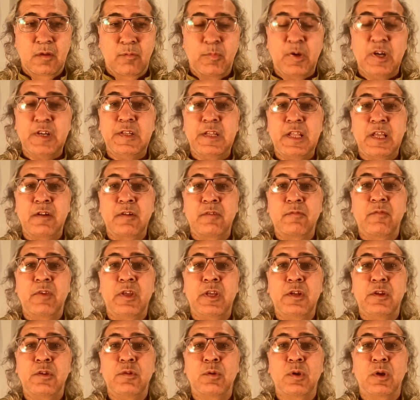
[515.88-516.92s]
but then
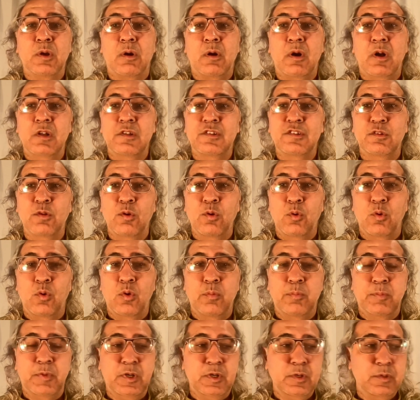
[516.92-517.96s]
where you're also
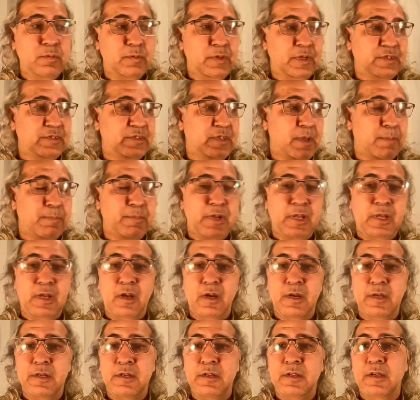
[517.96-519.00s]
open to accepting
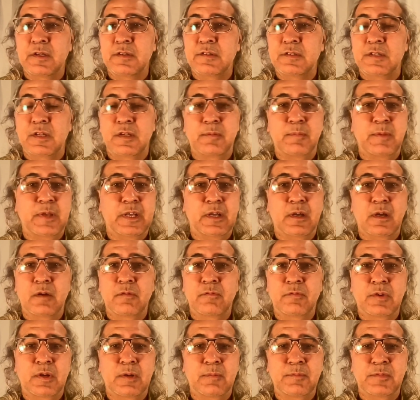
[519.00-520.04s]
ideas that may come
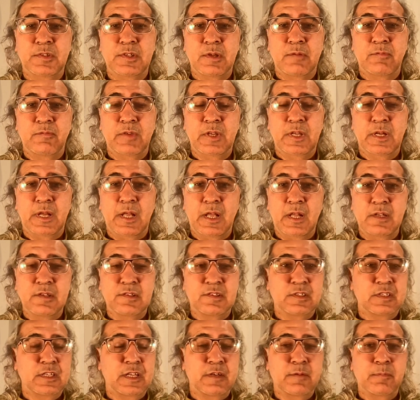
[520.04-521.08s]
from somewhere
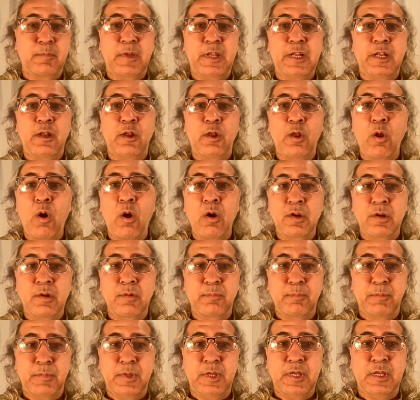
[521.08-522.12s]
else that may not
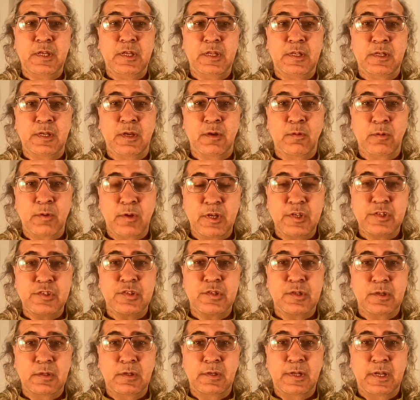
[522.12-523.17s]
be
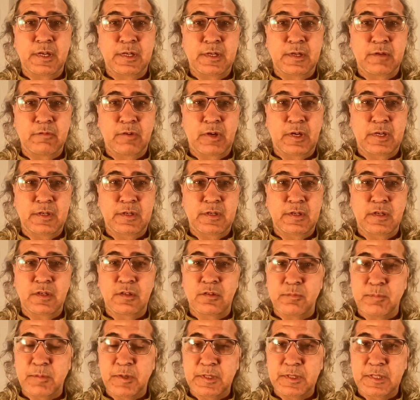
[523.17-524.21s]
original native
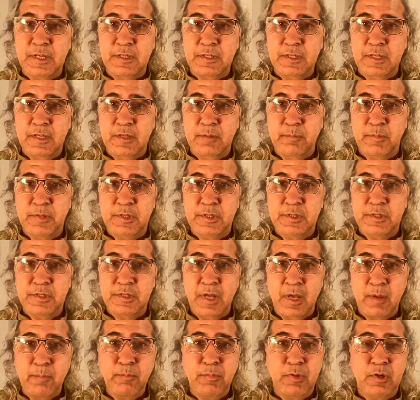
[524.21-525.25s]
ideas but that can be
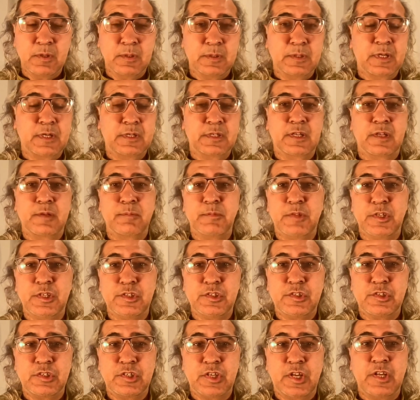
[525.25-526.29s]
tempered that can be
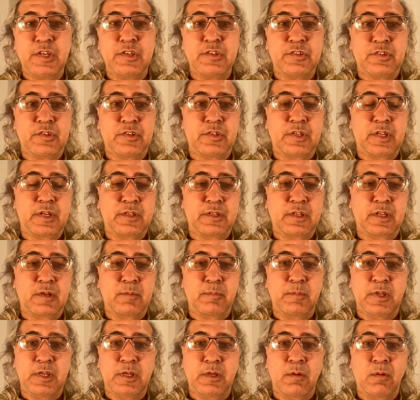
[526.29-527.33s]
changed that can
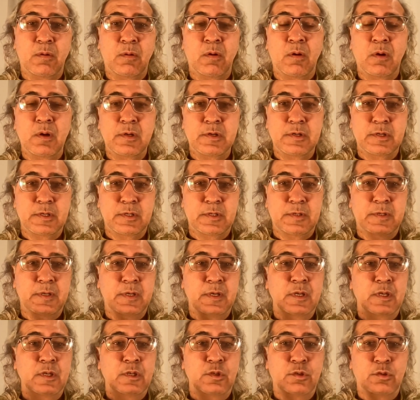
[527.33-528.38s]
be altered
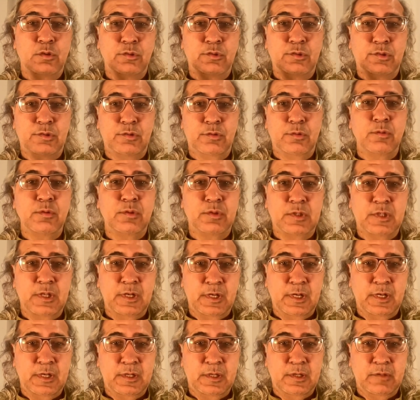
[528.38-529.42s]
to suit the
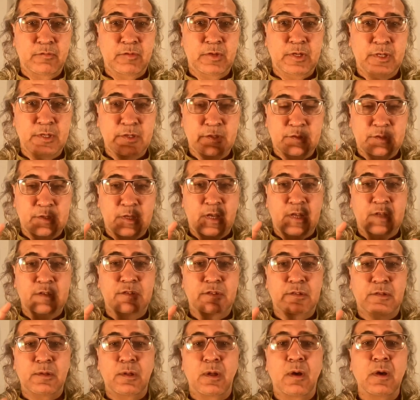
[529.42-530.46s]
native needs
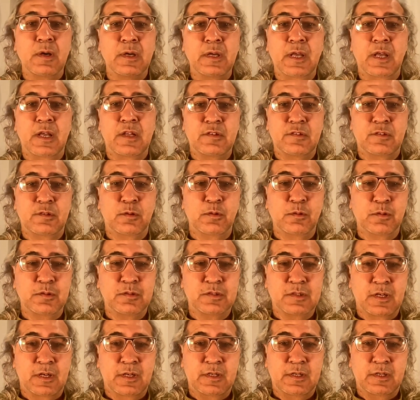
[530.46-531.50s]
as long as those
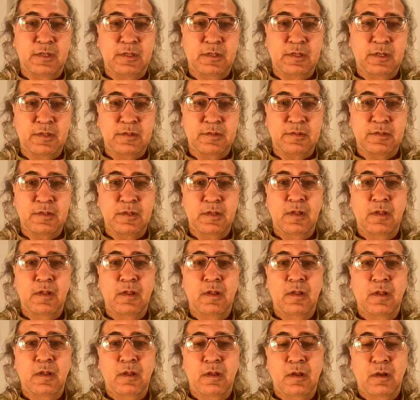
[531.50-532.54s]
ideas
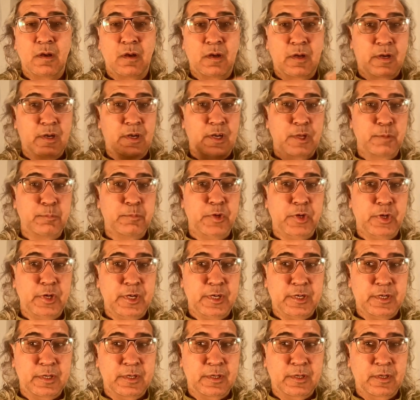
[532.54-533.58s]
are
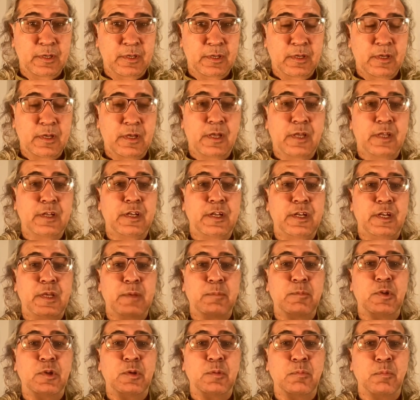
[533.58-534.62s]
liberating and
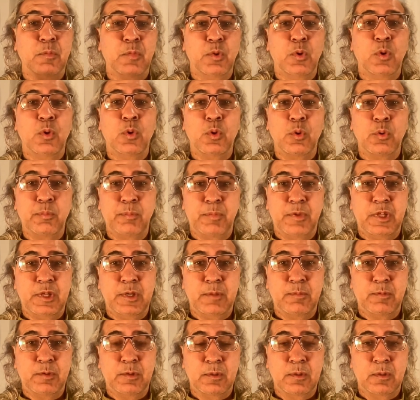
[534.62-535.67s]
enable more
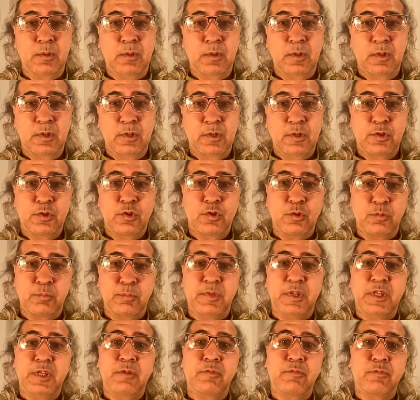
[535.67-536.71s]
people to
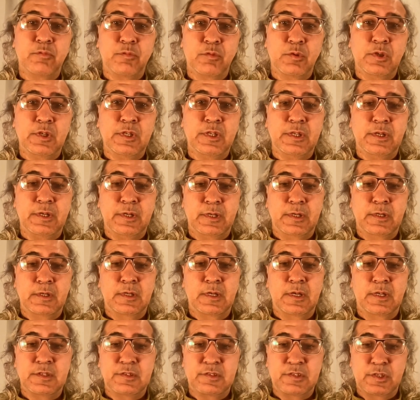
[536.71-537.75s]
be fully
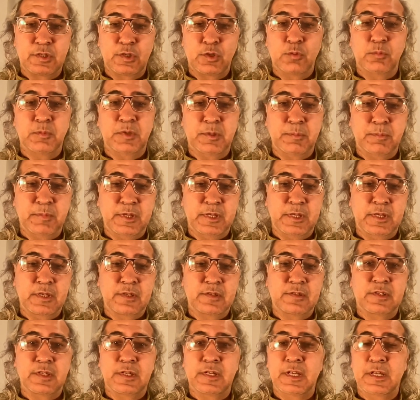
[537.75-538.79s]
realized human
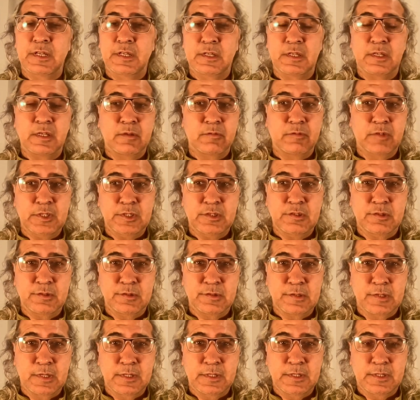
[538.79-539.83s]
beings in any given
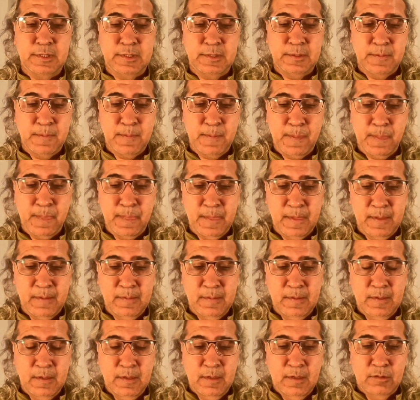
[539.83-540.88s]
society
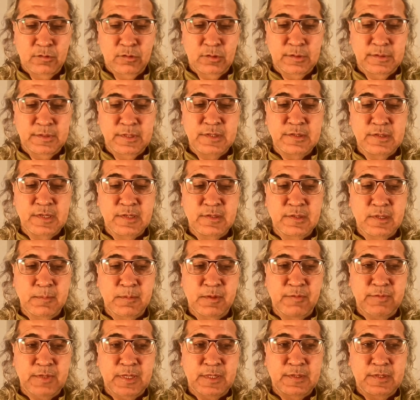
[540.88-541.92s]
so these are some
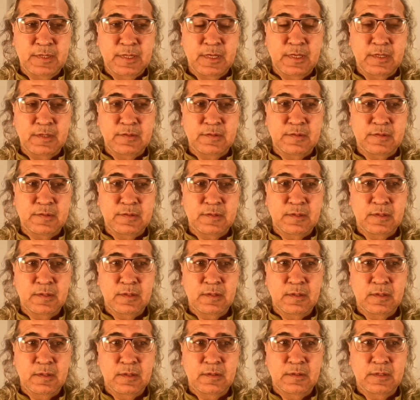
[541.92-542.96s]
of the things
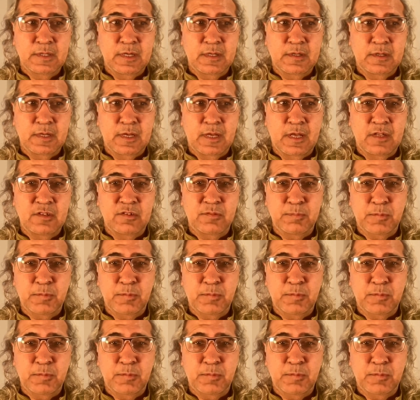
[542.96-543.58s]
that as